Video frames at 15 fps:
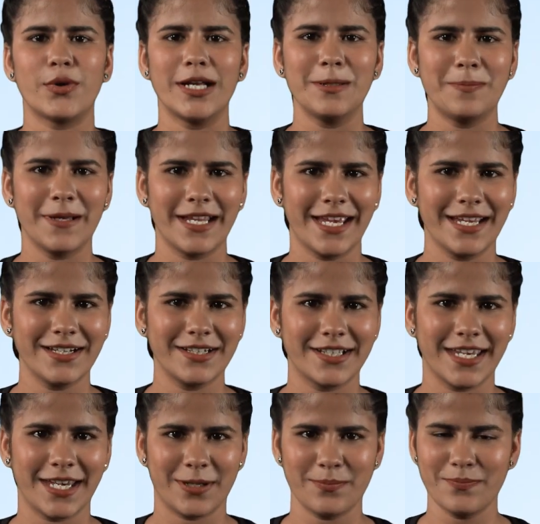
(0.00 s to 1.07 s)
While playing a
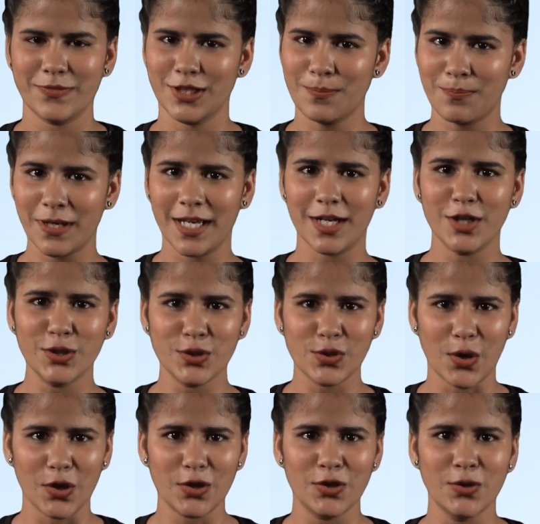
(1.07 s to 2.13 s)
game, the player do
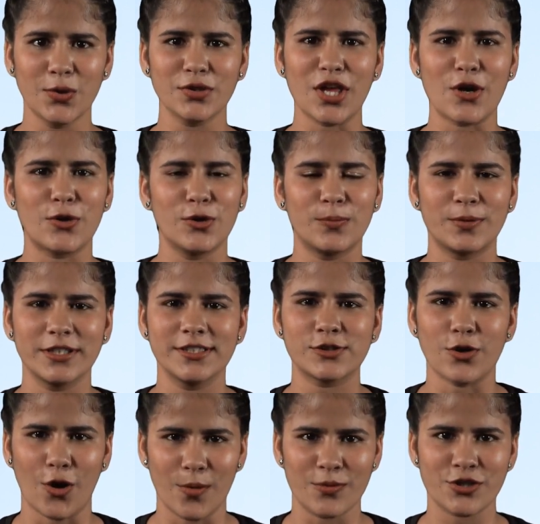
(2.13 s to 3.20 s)
not know their
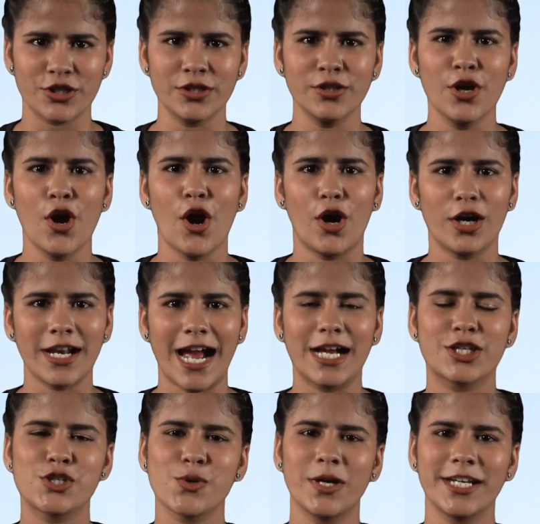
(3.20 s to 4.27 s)
opponent's option or
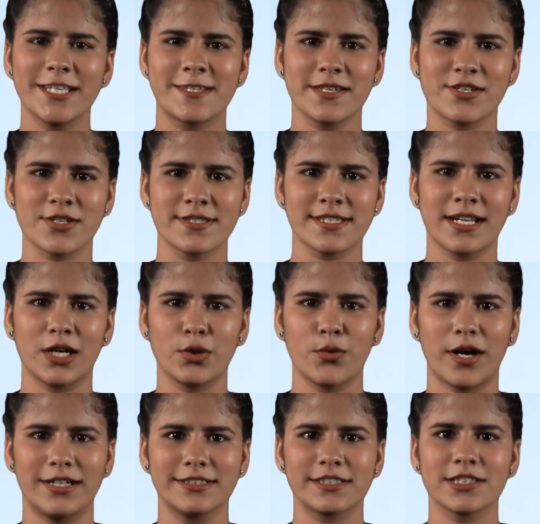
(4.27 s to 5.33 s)
actual decisions in
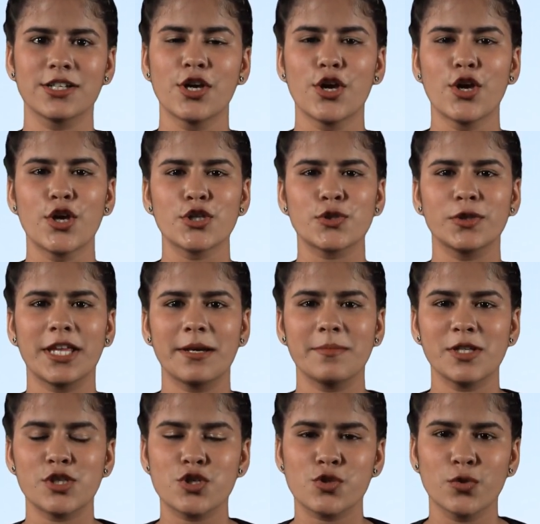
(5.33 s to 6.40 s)
advance. So they
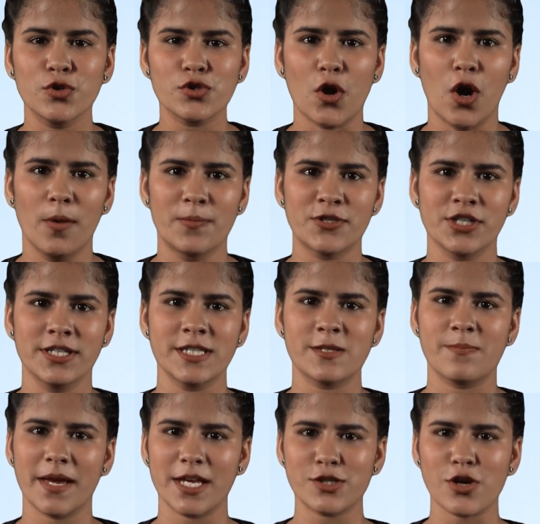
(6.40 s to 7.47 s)
must choose
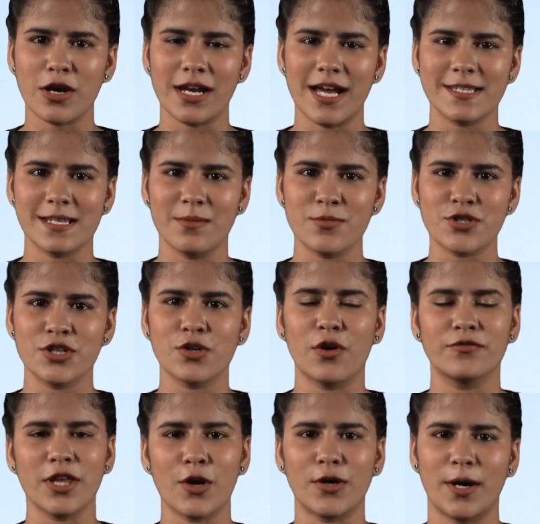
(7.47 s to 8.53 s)
options based on assumption
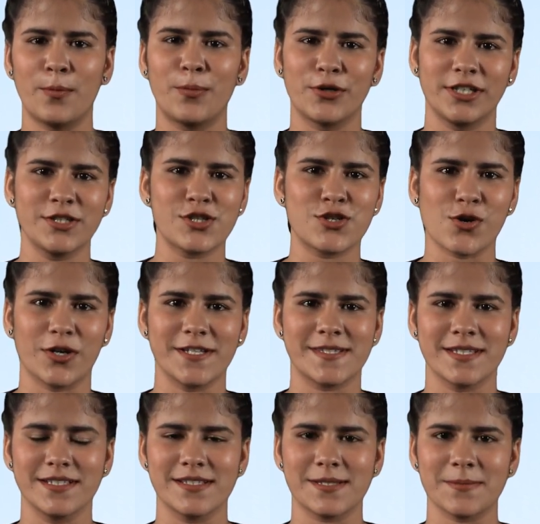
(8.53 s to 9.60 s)
of their opponent's
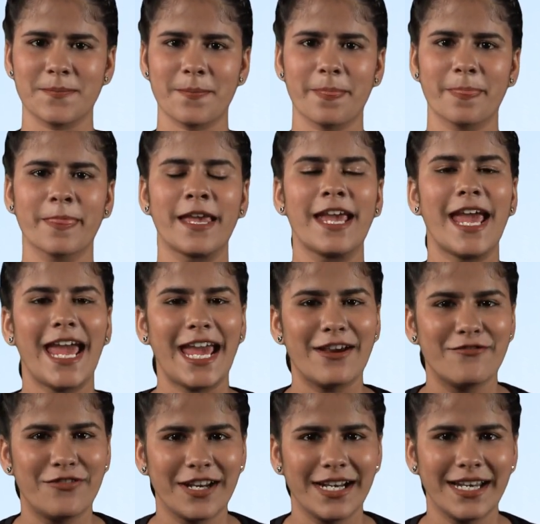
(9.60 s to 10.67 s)
choices.
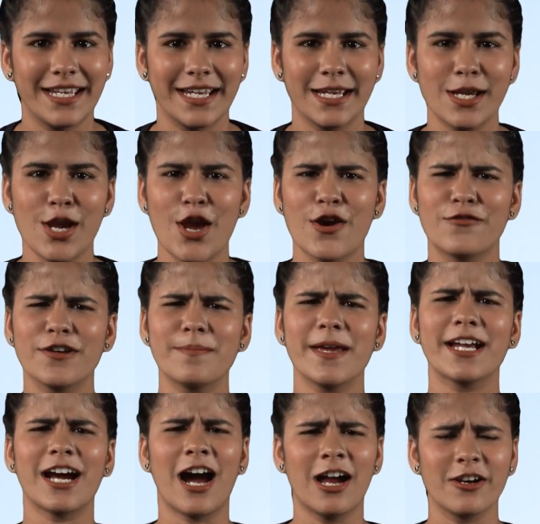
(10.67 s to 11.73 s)
Every day, we
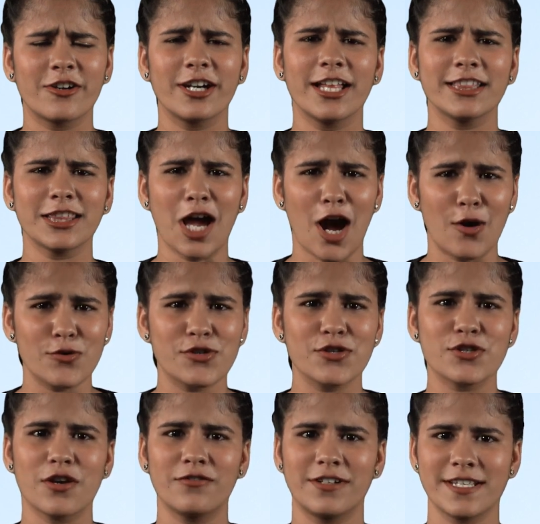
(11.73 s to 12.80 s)
make hundreds and
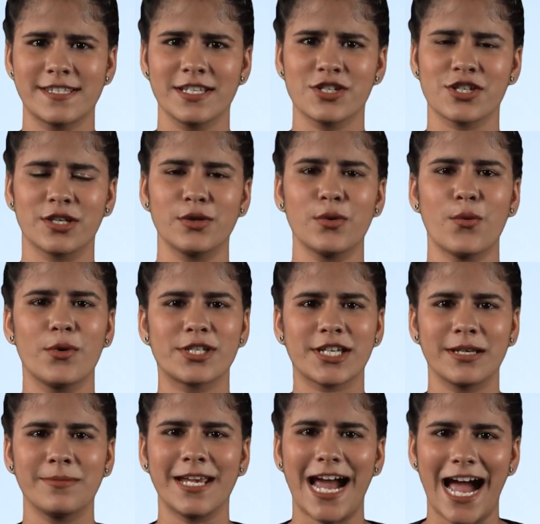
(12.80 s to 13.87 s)
thousands of decisions which
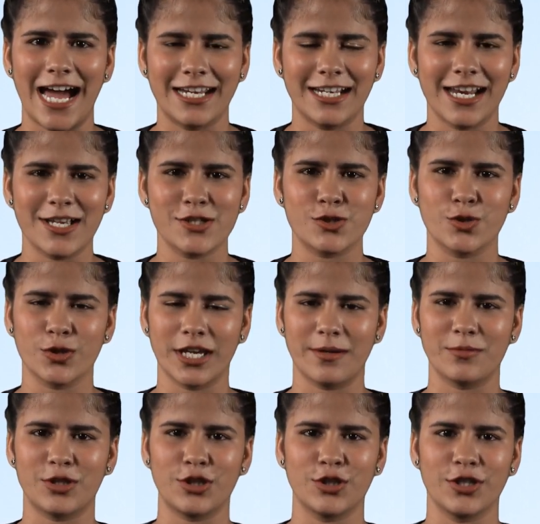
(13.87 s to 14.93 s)
can be analyzed through
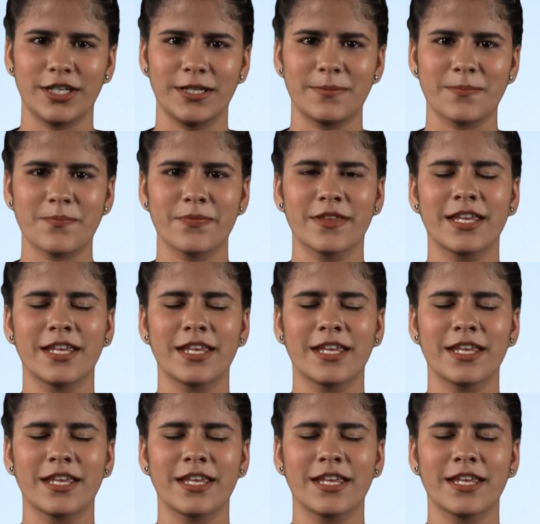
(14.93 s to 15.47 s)
game theory.